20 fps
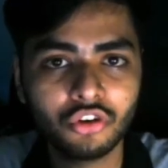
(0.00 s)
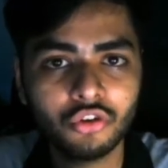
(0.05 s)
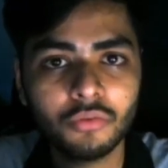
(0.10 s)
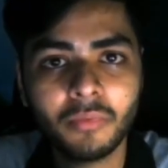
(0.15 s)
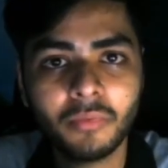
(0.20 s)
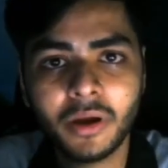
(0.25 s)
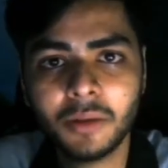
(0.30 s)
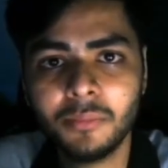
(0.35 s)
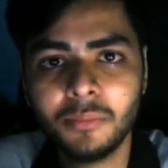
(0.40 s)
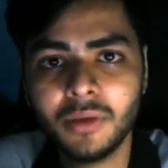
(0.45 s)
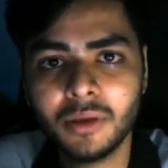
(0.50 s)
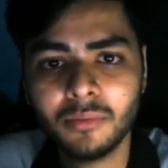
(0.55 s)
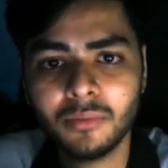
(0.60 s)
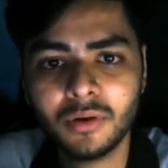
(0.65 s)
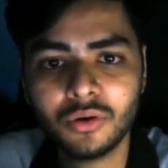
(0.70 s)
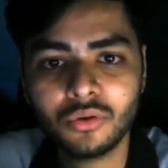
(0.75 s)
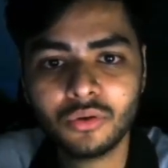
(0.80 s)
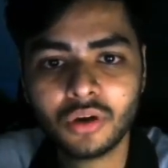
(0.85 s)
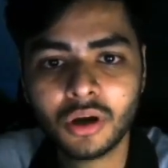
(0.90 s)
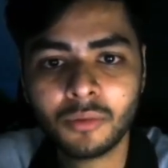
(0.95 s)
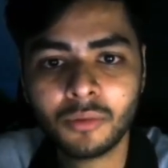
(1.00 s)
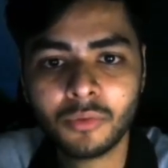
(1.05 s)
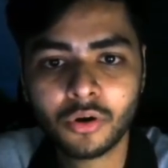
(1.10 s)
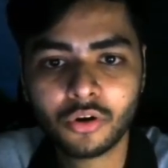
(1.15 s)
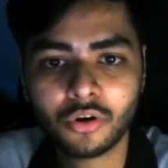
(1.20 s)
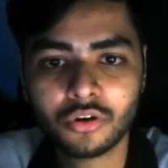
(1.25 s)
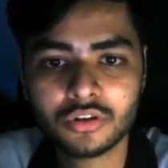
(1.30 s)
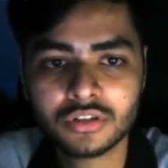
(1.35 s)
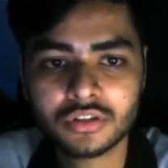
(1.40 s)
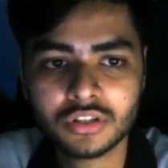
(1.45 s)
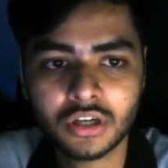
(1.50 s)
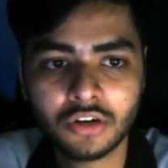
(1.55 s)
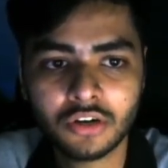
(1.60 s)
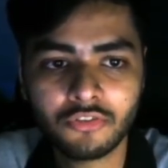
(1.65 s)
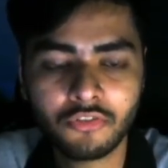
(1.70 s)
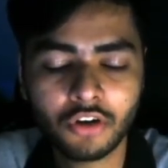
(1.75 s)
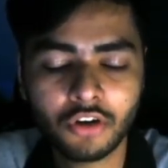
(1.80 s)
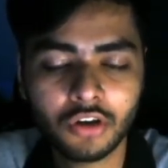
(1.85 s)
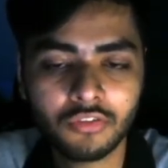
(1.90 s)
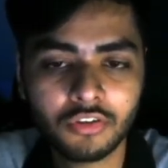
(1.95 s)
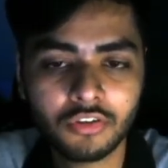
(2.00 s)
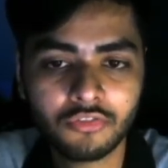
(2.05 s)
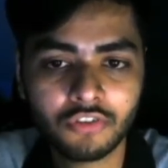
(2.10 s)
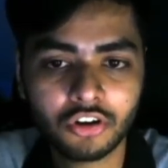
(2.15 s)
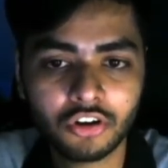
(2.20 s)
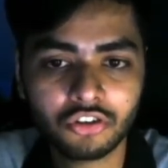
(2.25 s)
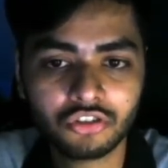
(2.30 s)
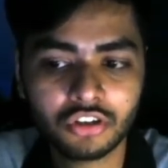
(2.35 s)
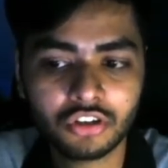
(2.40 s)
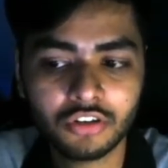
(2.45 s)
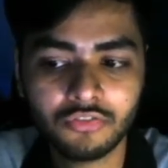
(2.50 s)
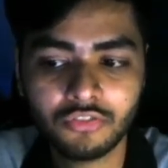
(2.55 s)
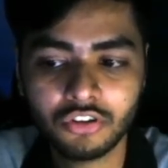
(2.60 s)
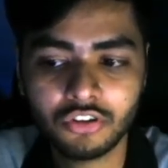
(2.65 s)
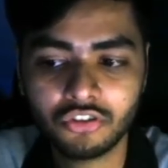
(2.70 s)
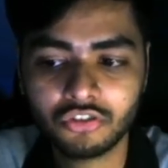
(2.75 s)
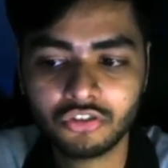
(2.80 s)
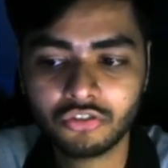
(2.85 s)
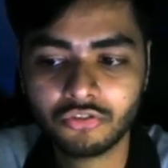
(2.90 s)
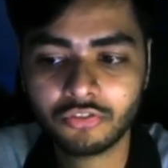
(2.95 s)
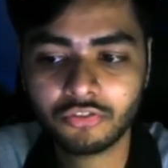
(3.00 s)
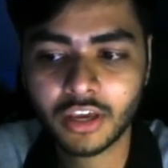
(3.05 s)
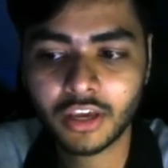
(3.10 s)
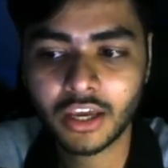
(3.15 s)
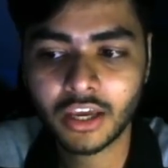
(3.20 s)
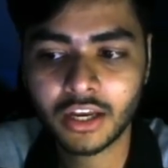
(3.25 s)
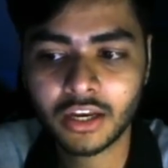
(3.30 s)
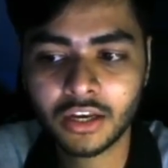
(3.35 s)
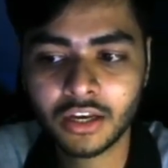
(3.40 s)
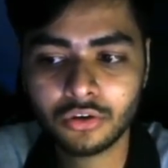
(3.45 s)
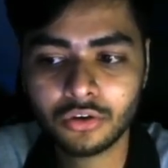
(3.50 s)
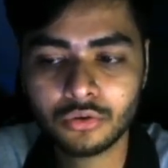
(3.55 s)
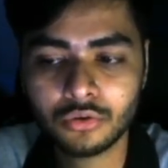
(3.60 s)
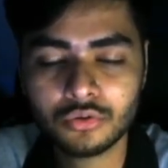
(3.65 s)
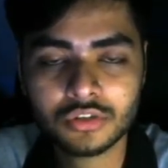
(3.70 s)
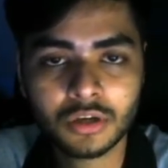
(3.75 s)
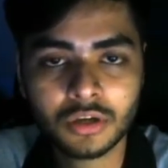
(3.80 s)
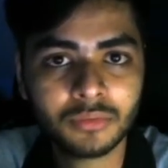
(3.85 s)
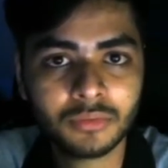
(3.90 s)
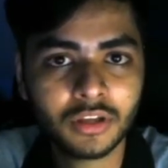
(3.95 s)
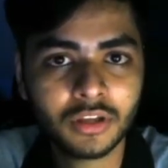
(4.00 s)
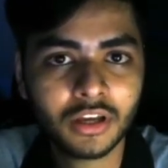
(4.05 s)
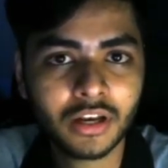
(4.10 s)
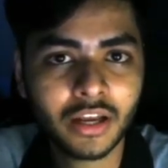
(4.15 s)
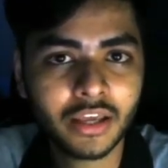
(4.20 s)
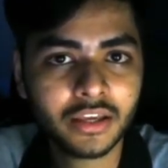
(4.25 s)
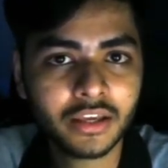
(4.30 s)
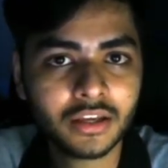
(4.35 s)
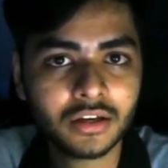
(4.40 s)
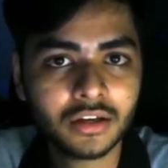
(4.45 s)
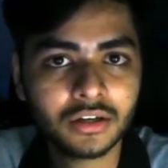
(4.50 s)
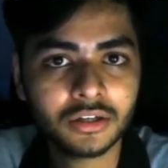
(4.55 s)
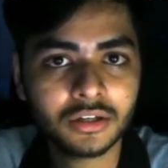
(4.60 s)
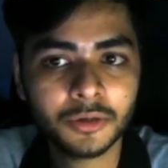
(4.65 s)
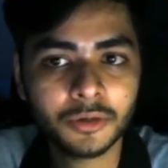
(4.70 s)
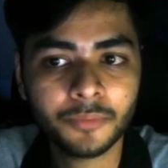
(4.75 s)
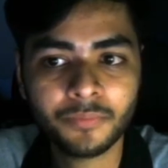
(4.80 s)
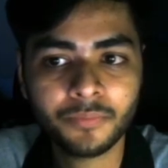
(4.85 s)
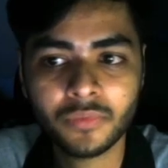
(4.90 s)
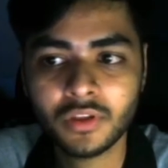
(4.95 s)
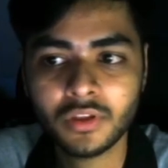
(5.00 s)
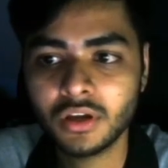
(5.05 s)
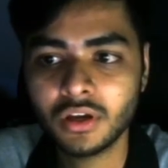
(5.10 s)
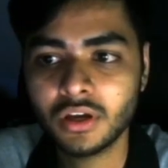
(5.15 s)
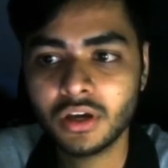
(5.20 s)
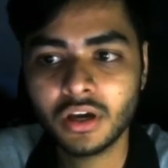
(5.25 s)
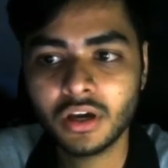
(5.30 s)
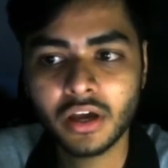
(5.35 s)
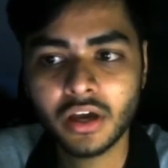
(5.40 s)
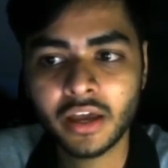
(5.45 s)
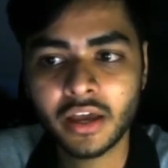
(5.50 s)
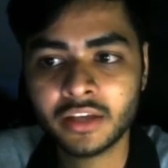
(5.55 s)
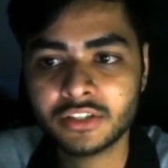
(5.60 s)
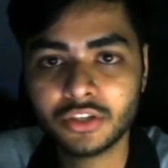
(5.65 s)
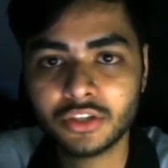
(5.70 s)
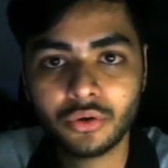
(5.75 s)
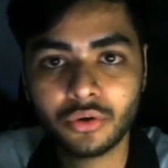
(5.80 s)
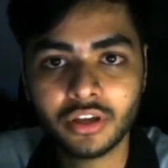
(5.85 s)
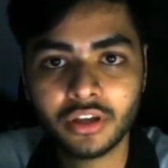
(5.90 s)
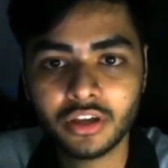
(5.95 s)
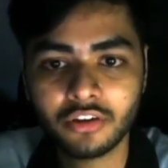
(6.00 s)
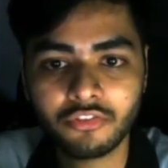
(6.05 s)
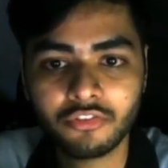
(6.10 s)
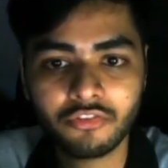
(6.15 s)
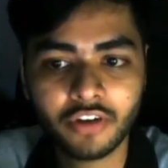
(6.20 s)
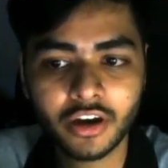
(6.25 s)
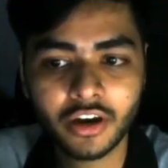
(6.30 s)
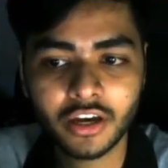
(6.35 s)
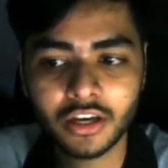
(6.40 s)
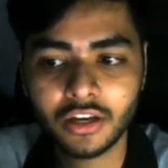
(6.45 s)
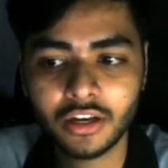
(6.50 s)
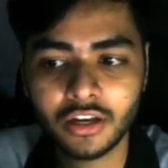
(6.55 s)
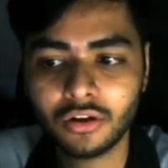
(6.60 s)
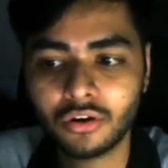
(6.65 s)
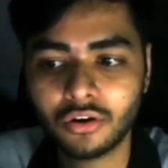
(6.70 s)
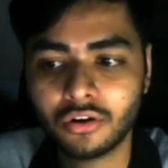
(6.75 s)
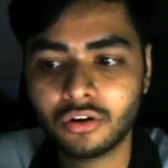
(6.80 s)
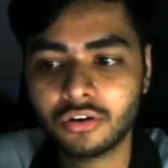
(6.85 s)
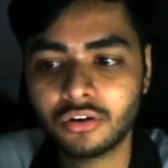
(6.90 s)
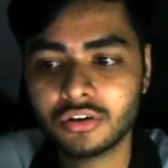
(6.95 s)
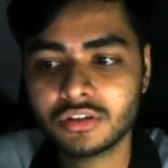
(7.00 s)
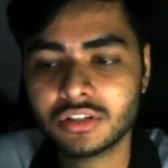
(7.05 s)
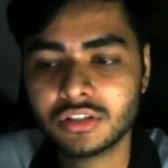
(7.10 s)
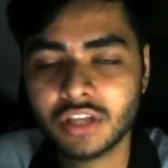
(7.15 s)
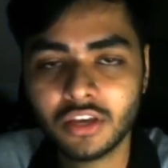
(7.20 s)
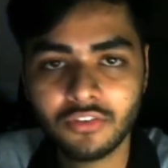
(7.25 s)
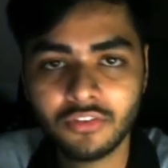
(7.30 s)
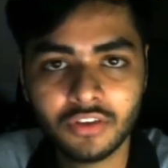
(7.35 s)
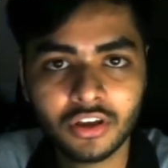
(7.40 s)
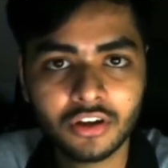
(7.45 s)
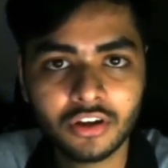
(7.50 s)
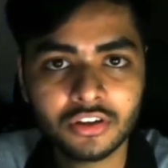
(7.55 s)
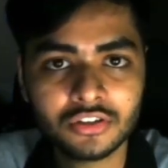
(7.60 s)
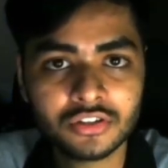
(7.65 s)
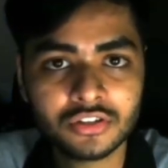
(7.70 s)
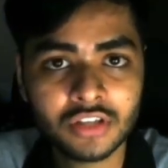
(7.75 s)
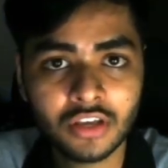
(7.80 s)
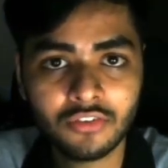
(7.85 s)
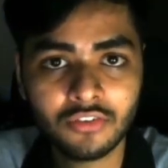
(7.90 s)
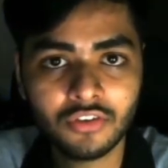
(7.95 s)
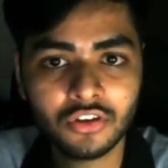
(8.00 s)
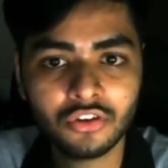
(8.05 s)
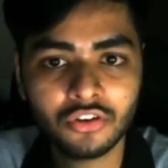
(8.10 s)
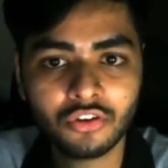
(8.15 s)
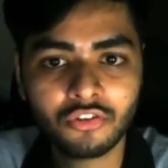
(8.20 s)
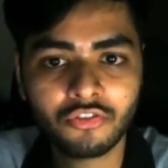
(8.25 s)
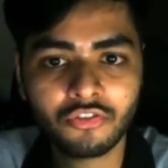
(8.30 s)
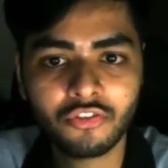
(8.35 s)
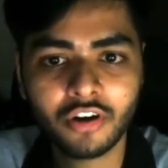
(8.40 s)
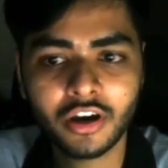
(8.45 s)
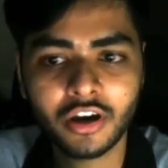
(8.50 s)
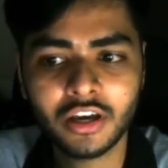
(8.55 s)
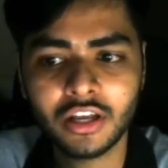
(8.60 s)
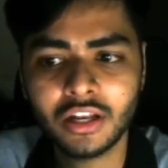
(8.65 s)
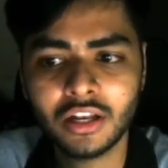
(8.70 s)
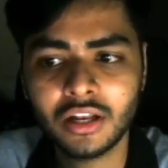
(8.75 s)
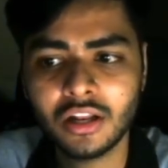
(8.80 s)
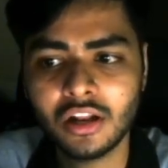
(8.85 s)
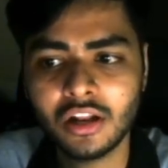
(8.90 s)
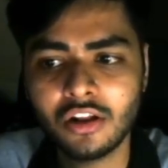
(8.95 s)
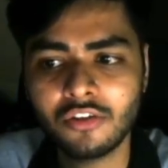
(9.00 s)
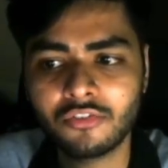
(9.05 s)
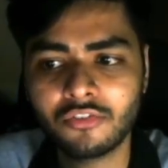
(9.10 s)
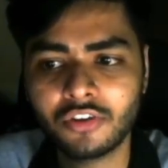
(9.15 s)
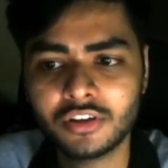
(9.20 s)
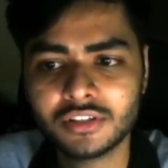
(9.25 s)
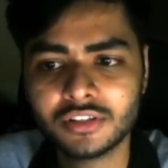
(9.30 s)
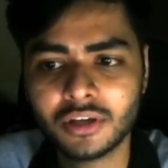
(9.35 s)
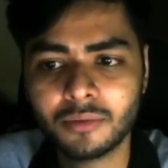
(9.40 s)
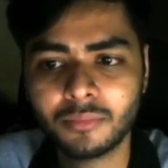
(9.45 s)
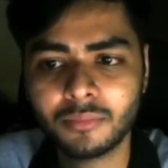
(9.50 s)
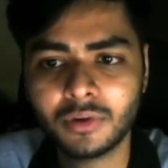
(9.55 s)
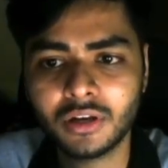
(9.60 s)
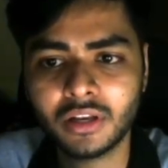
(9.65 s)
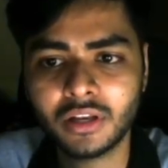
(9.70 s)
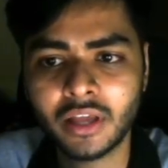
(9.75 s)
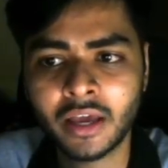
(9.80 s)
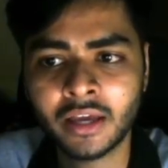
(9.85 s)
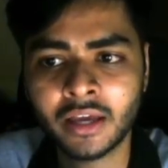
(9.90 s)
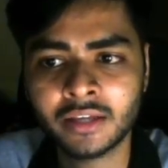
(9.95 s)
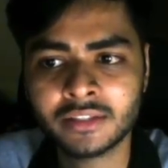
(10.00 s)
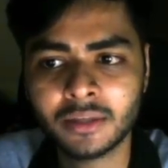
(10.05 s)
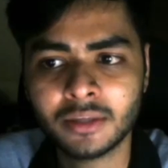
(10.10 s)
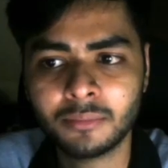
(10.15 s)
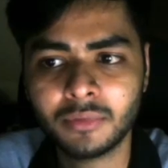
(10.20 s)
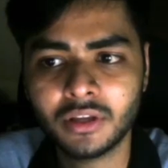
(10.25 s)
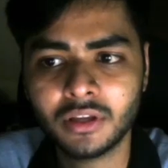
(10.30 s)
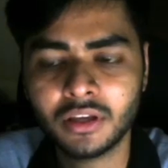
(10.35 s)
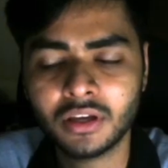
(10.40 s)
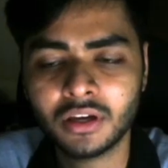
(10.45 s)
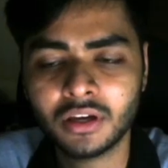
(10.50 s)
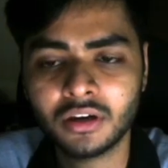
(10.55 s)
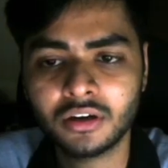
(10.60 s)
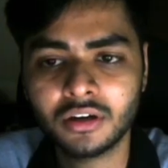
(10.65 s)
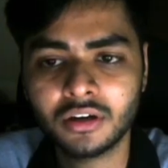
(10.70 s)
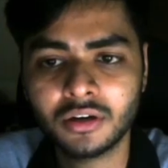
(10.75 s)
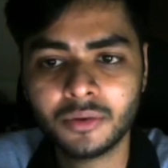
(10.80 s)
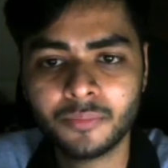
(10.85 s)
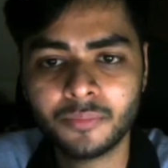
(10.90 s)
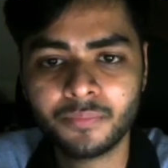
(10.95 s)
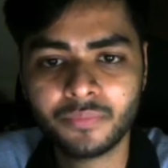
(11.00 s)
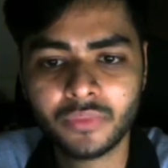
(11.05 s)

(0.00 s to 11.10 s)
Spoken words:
You might be able to come across a following function which can do something like executing a file or saving your file, for example accepting a